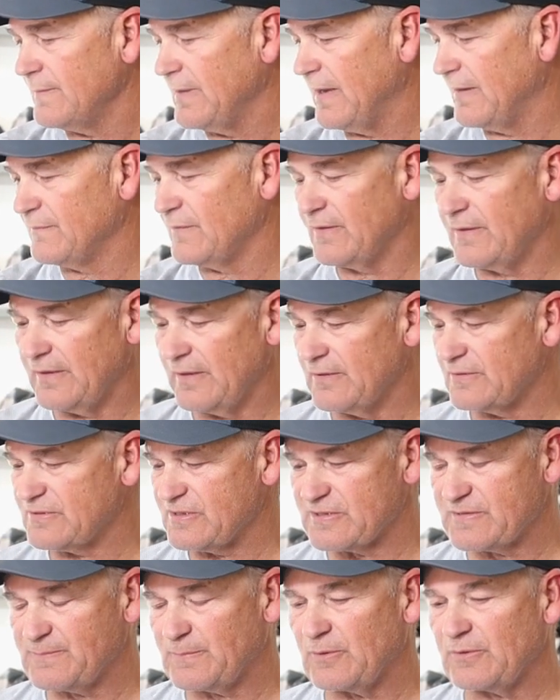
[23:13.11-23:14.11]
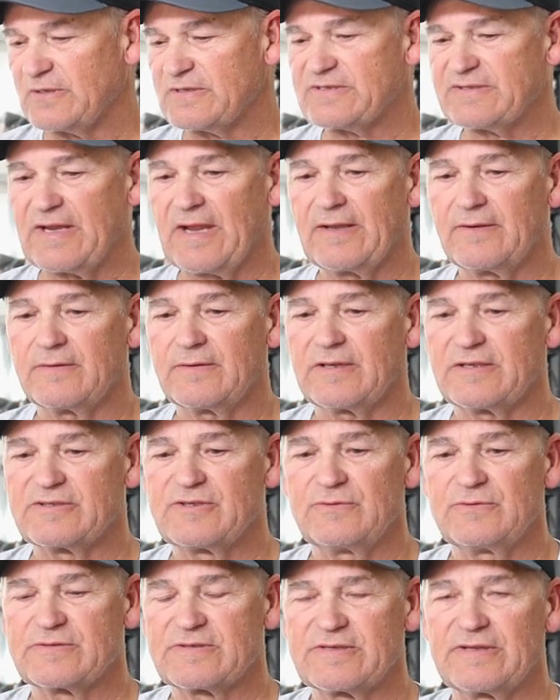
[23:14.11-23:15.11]
everything else is pretty standard, as
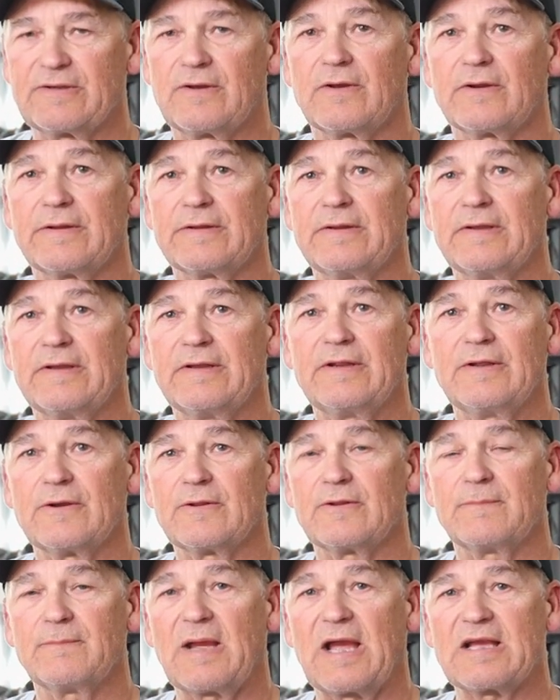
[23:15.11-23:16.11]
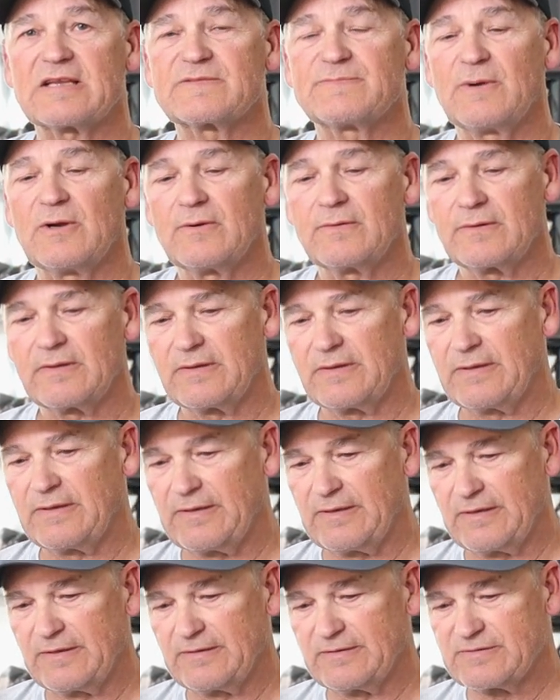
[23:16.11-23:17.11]
you see on any other bass boat,
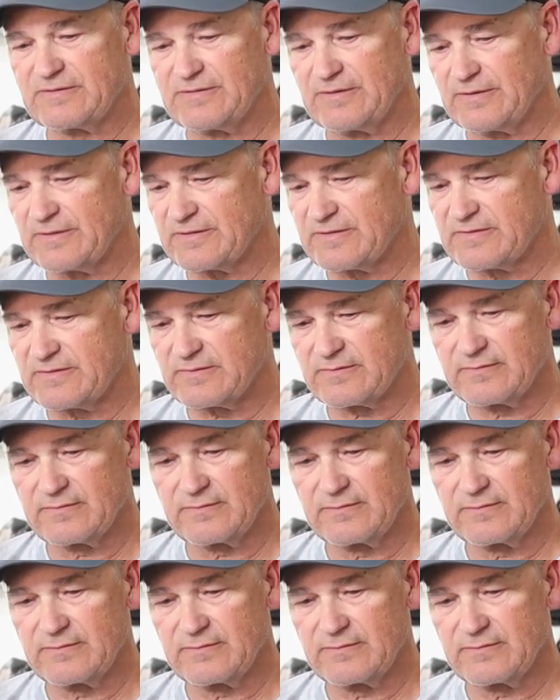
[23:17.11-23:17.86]
is this